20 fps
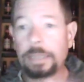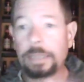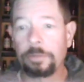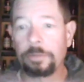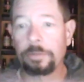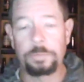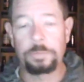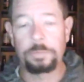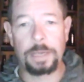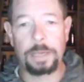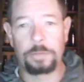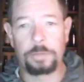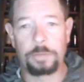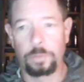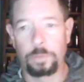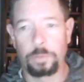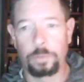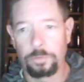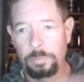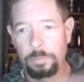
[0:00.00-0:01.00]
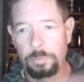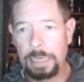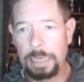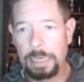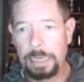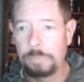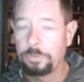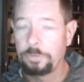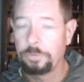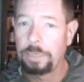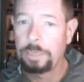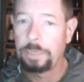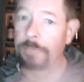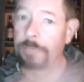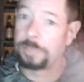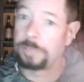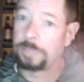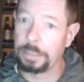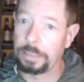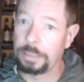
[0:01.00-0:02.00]
sometimes where somebody will say
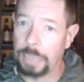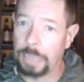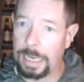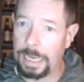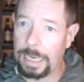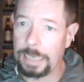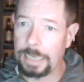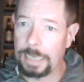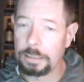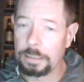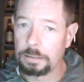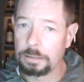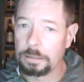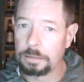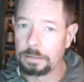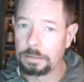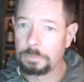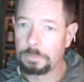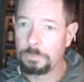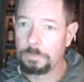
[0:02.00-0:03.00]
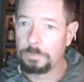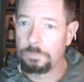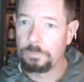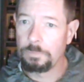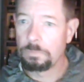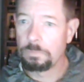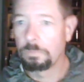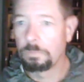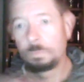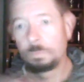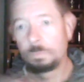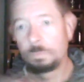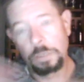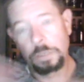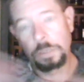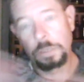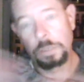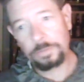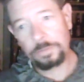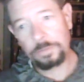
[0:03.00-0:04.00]
he's getting a lag, the
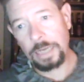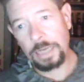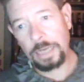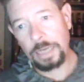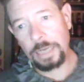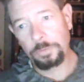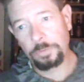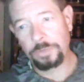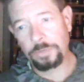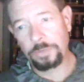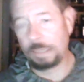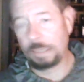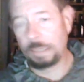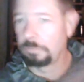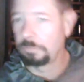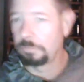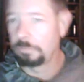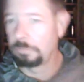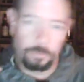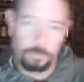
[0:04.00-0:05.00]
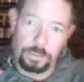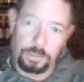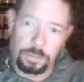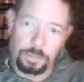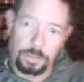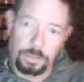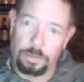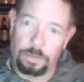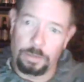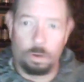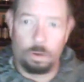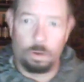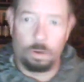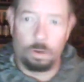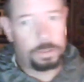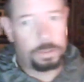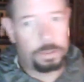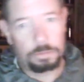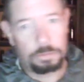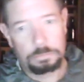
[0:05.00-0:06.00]
next guy will say, I don't see anything wrong
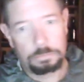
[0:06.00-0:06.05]
with it.